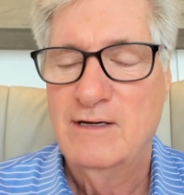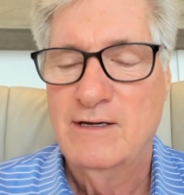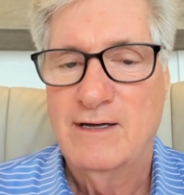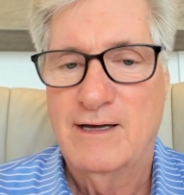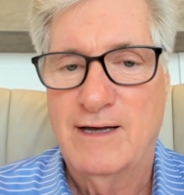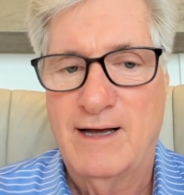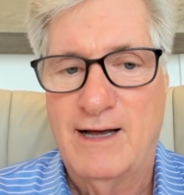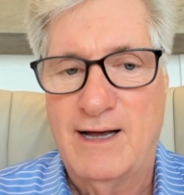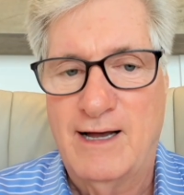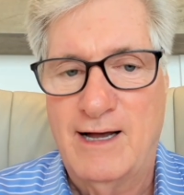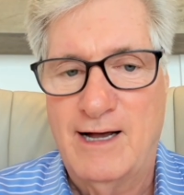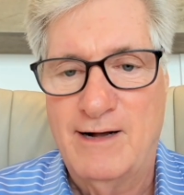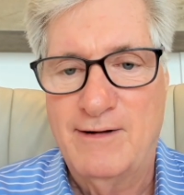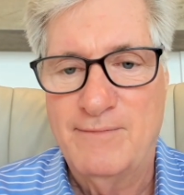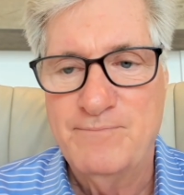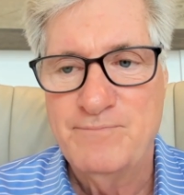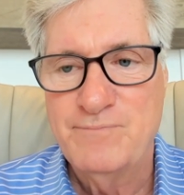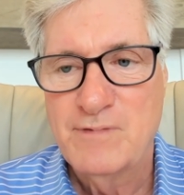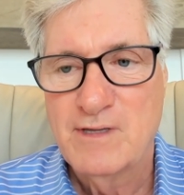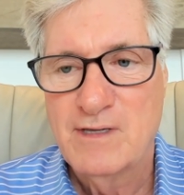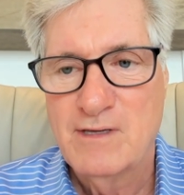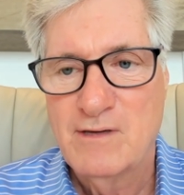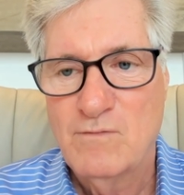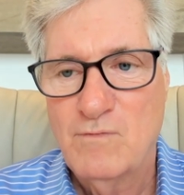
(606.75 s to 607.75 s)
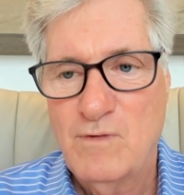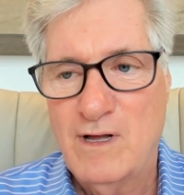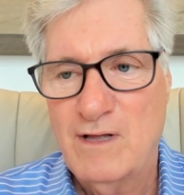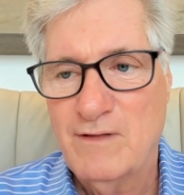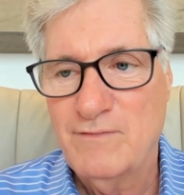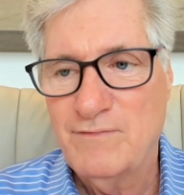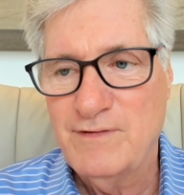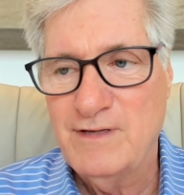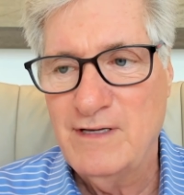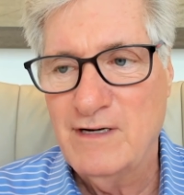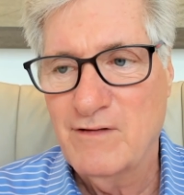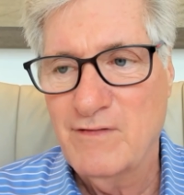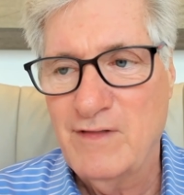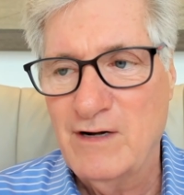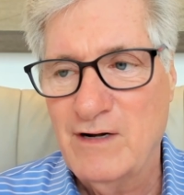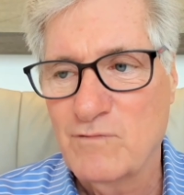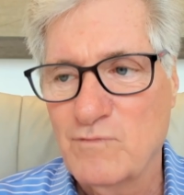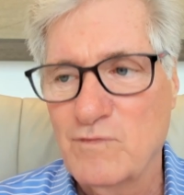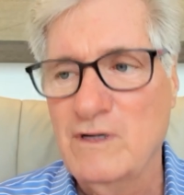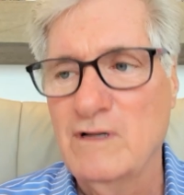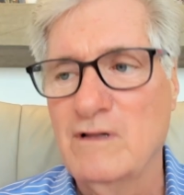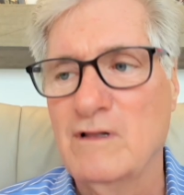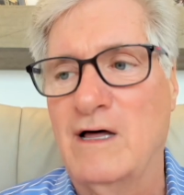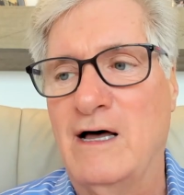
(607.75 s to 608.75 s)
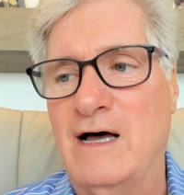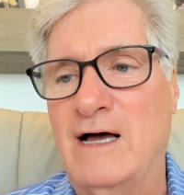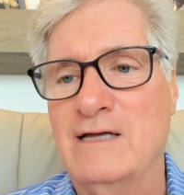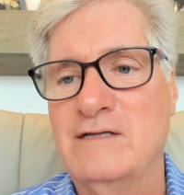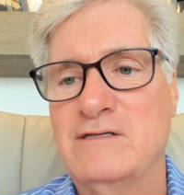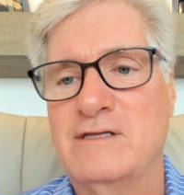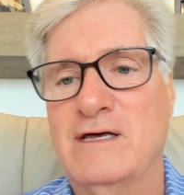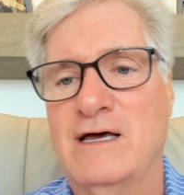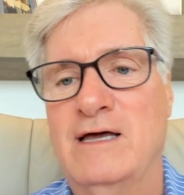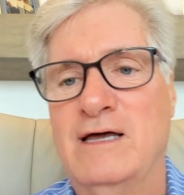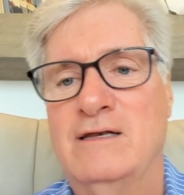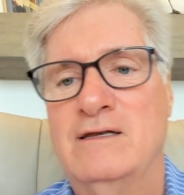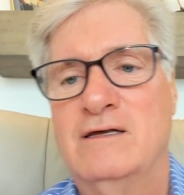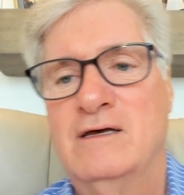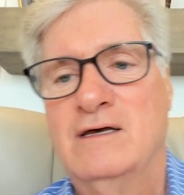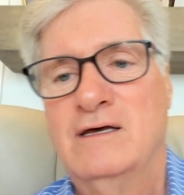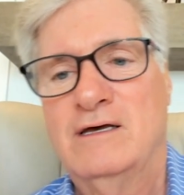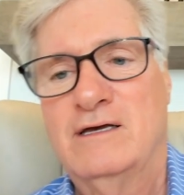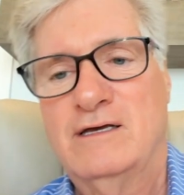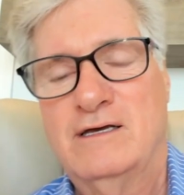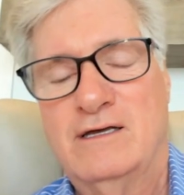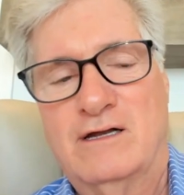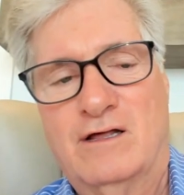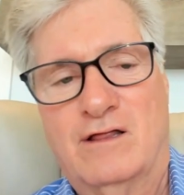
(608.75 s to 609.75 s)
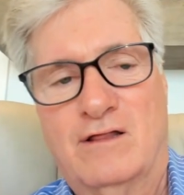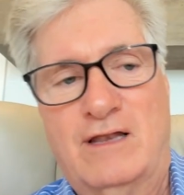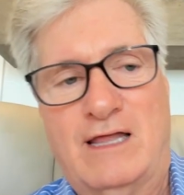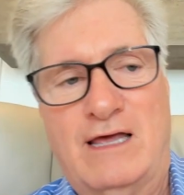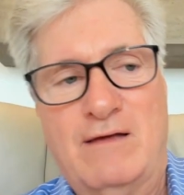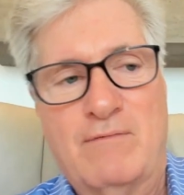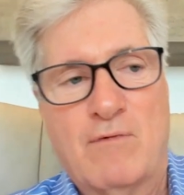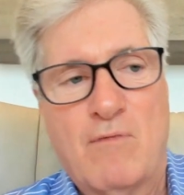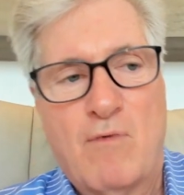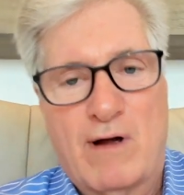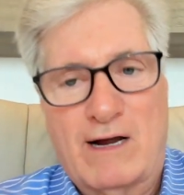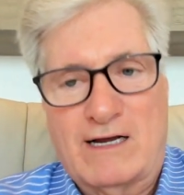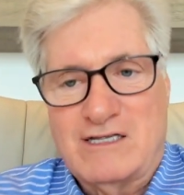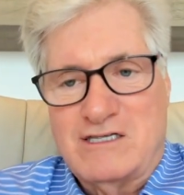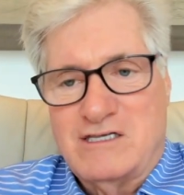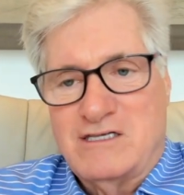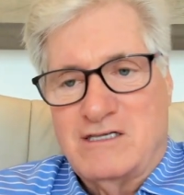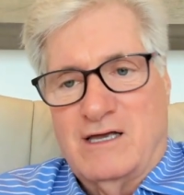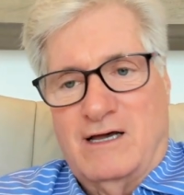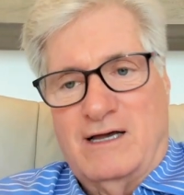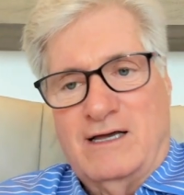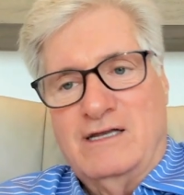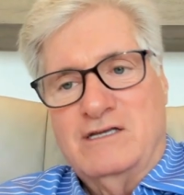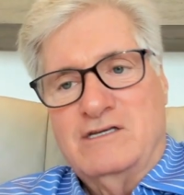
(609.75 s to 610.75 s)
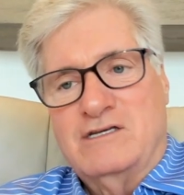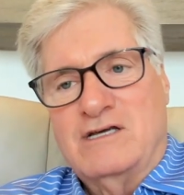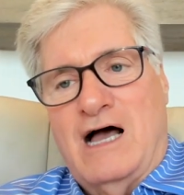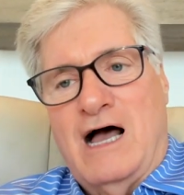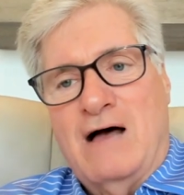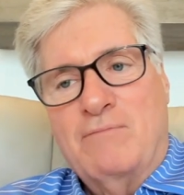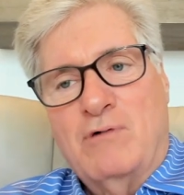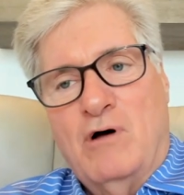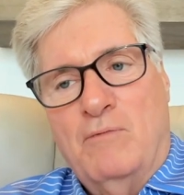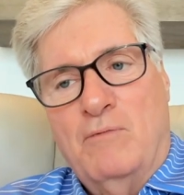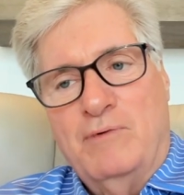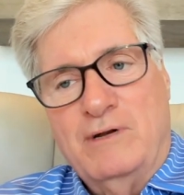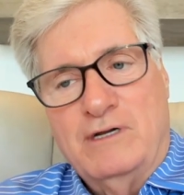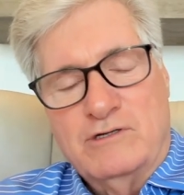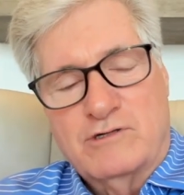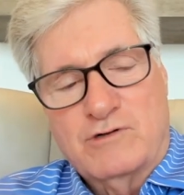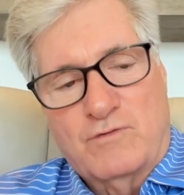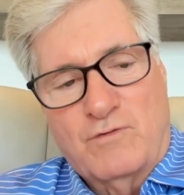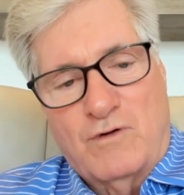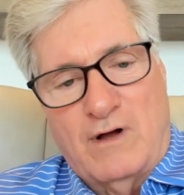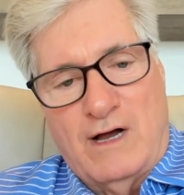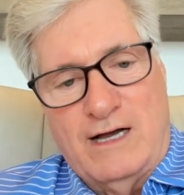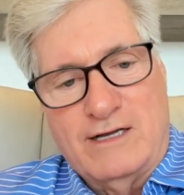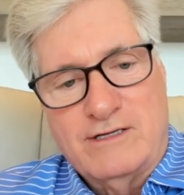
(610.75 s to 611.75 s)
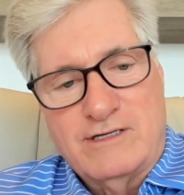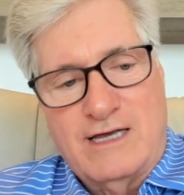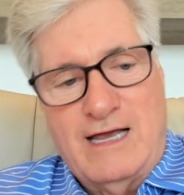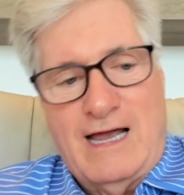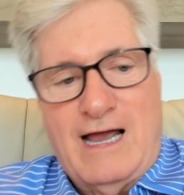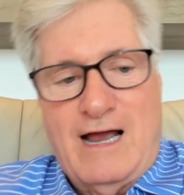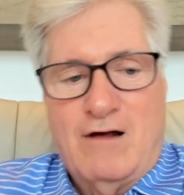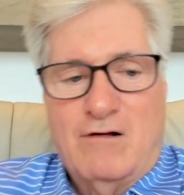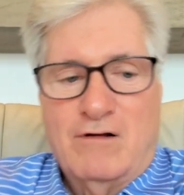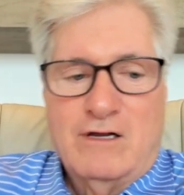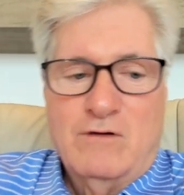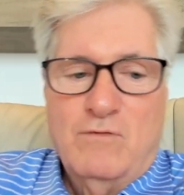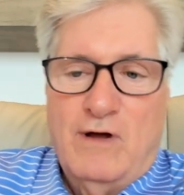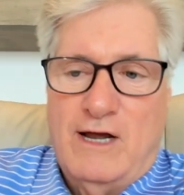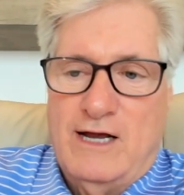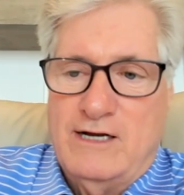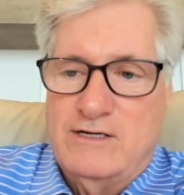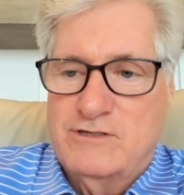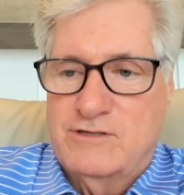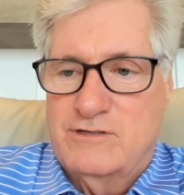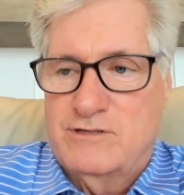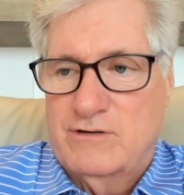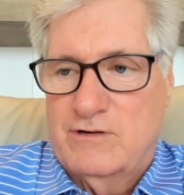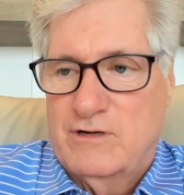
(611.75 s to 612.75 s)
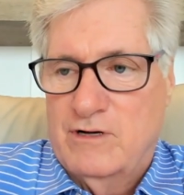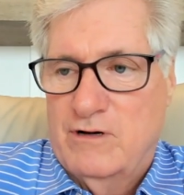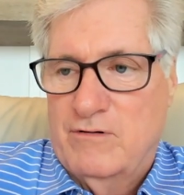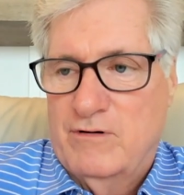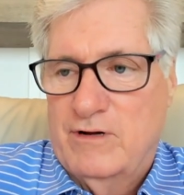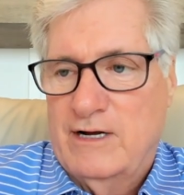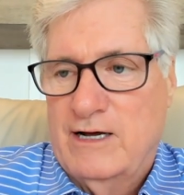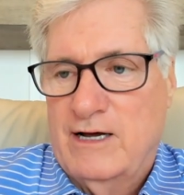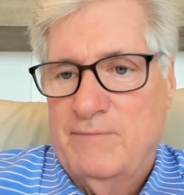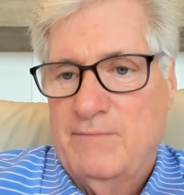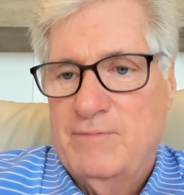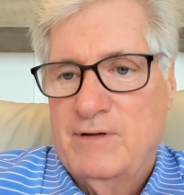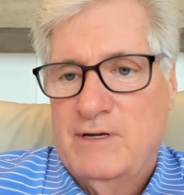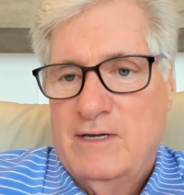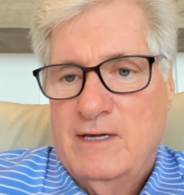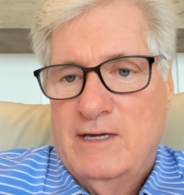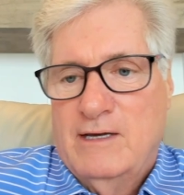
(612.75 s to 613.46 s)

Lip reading: Well, you know, they don't realize that, you know, the labor market's tight, job openings are rising, hourly wages are going up,